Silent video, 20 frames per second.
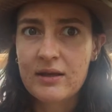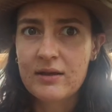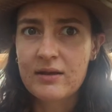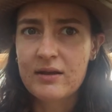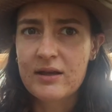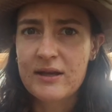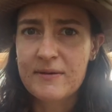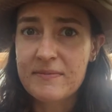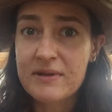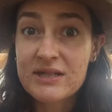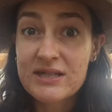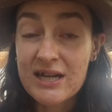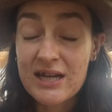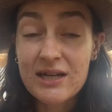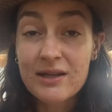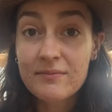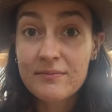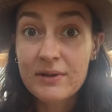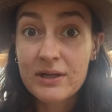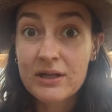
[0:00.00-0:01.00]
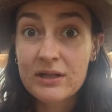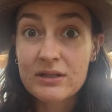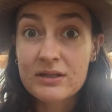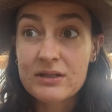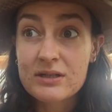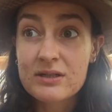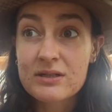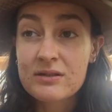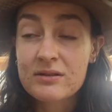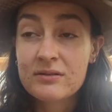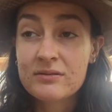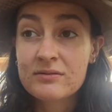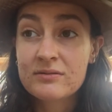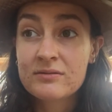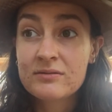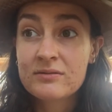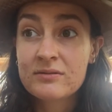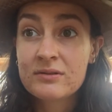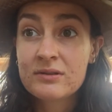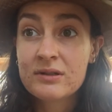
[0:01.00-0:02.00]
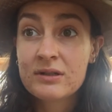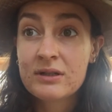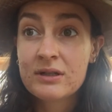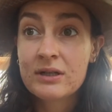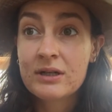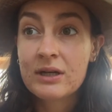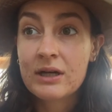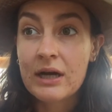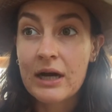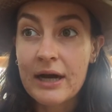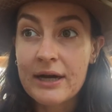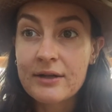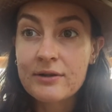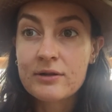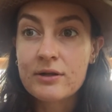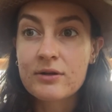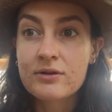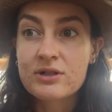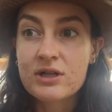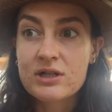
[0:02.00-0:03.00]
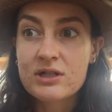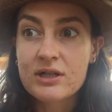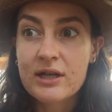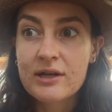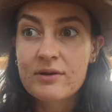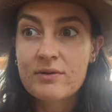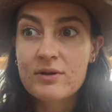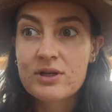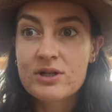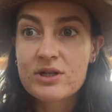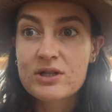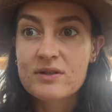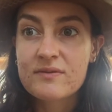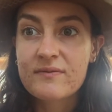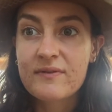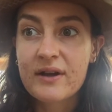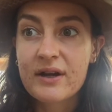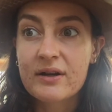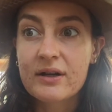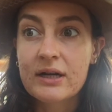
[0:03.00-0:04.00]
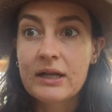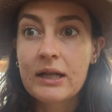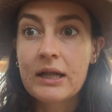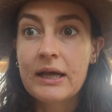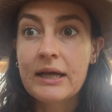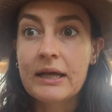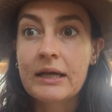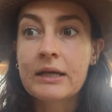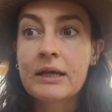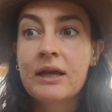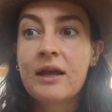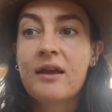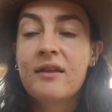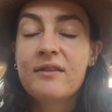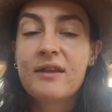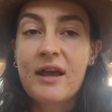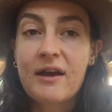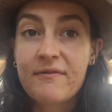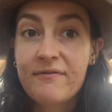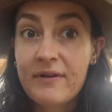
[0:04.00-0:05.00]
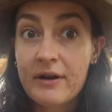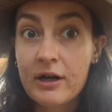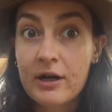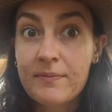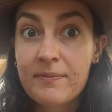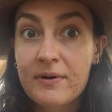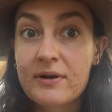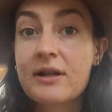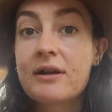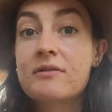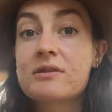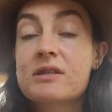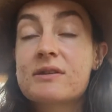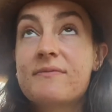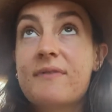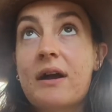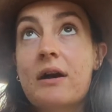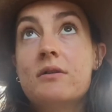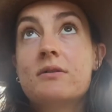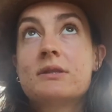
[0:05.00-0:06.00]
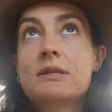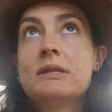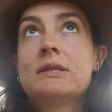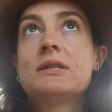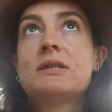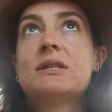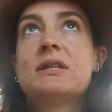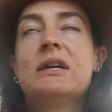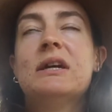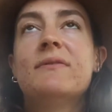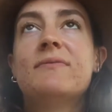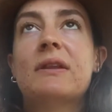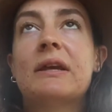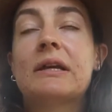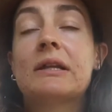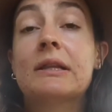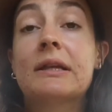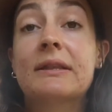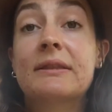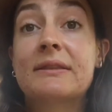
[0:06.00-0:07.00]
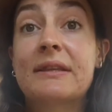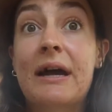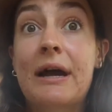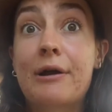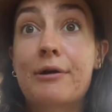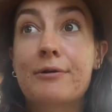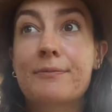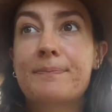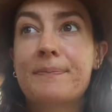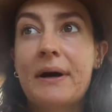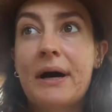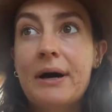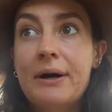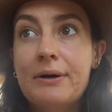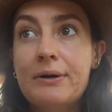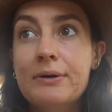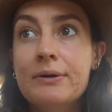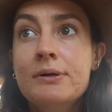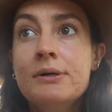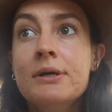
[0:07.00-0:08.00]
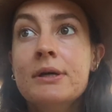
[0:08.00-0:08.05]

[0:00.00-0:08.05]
imitate because, I don't know, Dutch language is very like, they have very pronounced vowels and stuff, like lantaarnpaal